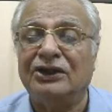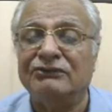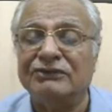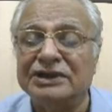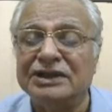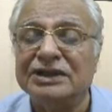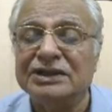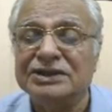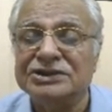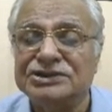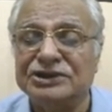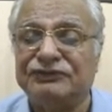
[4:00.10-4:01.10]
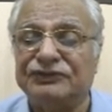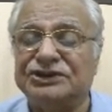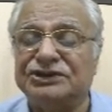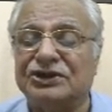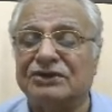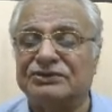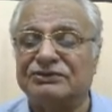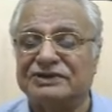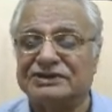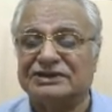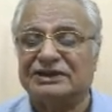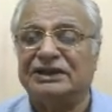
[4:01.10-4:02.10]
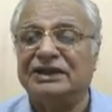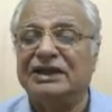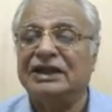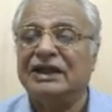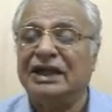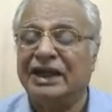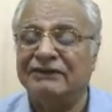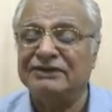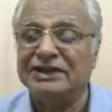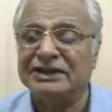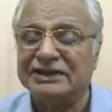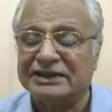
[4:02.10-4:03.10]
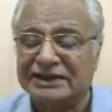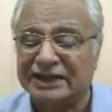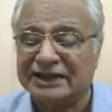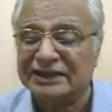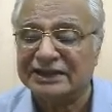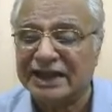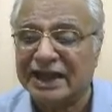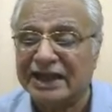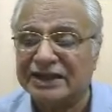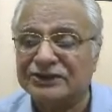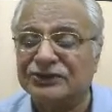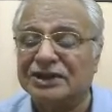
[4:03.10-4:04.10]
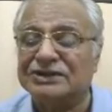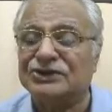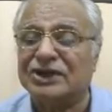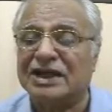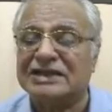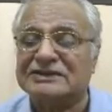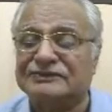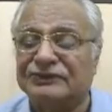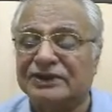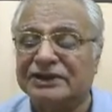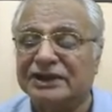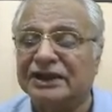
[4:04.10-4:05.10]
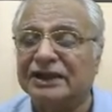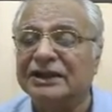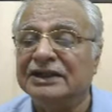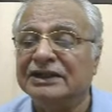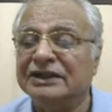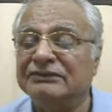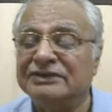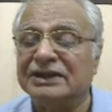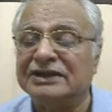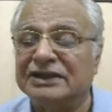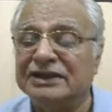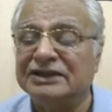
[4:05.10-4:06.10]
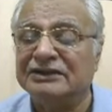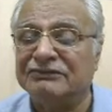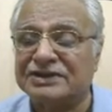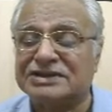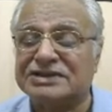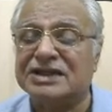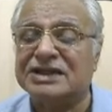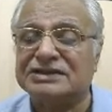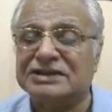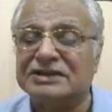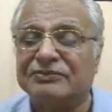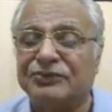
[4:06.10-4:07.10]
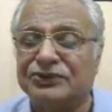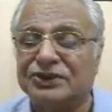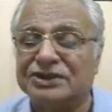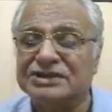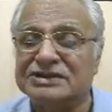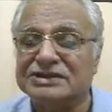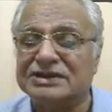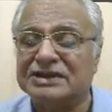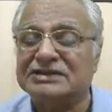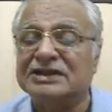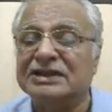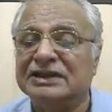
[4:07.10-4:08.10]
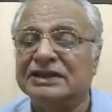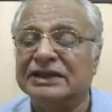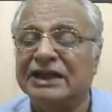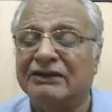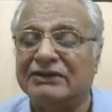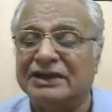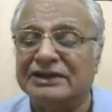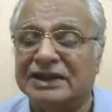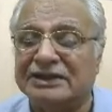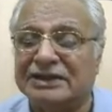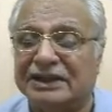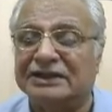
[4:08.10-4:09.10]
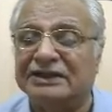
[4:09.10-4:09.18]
with the chief engineer of the vessel. Having taken that, you also ask for their if there is any investigation report on incidents they have conducted.